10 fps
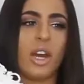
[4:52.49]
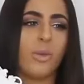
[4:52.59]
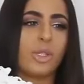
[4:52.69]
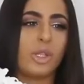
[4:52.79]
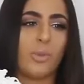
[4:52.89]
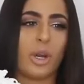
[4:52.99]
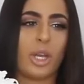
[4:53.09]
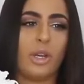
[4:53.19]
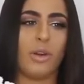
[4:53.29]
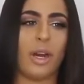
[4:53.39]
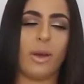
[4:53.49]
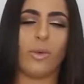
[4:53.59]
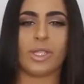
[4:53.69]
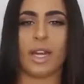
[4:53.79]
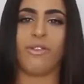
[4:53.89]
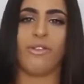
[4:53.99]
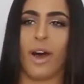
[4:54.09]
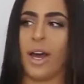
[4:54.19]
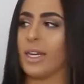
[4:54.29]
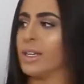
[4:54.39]
I just thought it was super cute and it was
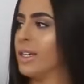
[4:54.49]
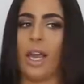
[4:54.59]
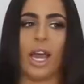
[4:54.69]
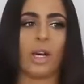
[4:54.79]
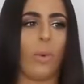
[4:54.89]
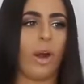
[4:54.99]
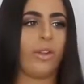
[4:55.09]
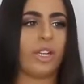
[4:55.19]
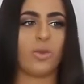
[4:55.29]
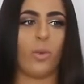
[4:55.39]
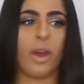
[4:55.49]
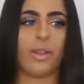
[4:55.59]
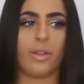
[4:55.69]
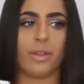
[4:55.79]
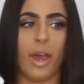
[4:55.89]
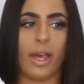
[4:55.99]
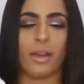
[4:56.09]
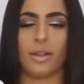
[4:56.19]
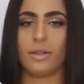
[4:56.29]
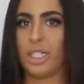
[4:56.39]
like fun. thinking I could wear this
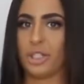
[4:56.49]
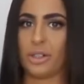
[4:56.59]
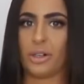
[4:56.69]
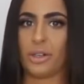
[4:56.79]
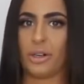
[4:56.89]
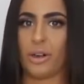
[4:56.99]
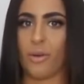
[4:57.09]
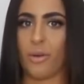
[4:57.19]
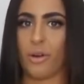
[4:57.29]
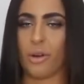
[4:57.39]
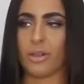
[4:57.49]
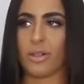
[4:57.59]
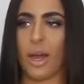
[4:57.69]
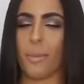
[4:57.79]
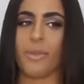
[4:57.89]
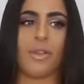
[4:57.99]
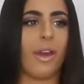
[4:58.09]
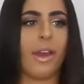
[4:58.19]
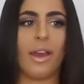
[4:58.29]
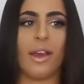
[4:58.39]
with like a t-shirt or
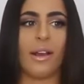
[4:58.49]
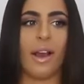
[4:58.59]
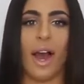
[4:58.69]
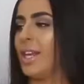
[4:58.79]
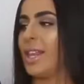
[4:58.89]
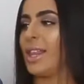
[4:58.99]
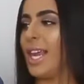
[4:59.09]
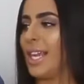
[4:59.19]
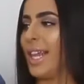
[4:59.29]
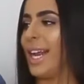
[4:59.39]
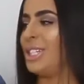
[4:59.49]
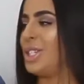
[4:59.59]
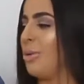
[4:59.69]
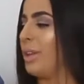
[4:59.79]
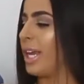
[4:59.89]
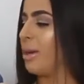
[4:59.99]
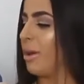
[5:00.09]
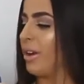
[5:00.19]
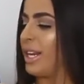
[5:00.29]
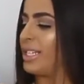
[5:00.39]
something. The only thing that I don't
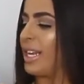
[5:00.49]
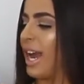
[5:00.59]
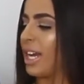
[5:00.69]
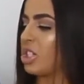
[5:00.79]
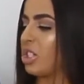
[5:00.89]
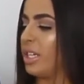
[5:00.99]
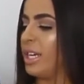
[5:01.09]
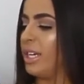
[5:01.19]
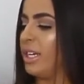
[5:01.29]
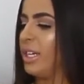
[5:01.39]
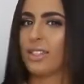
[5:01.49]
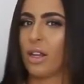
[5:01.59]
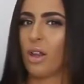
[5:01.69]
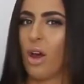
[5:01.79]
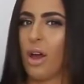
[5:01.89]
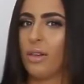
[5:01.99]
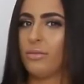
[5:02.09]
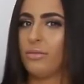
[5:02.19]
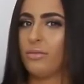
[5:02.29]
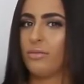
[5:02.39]
like about it is it actually sheds a
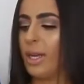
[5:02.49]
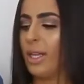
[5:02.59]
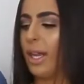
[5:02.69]
lot.